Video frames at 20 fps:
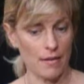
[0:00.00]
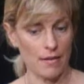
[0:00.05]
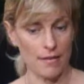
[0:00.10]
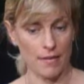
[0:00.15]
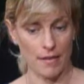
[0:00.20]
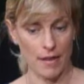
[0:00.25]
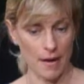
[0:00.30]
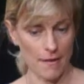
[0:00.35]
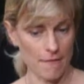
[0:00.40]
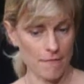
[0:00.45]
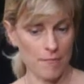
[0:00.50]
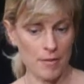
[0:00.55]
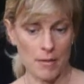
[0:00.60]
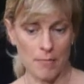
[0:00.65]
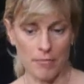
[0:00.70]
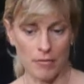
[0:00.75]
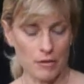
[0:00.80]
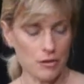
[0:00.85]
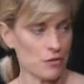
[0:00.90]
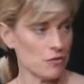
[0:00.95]
a lot of
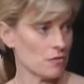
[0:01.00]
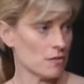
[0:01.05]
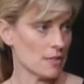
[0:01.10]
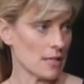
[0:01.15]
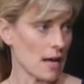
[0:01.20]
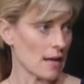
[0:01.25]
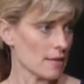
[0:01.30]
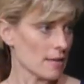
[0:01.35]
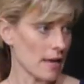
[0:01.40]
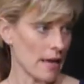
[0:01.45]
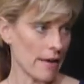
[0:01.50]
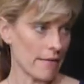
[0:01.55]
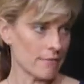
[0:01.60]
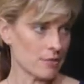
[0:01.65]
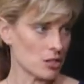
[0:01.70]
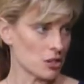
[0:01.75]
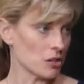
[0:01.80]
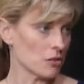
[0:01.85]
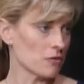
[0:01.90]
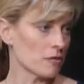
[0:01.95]
people choose not to have
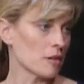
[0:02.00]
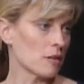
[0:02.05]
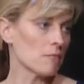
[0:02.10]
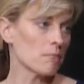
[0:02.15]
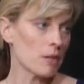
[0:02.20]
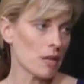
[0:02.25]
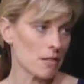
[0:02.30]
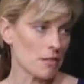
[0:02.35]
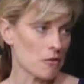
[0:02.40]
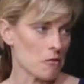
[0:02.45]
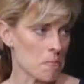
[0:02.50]
children, but their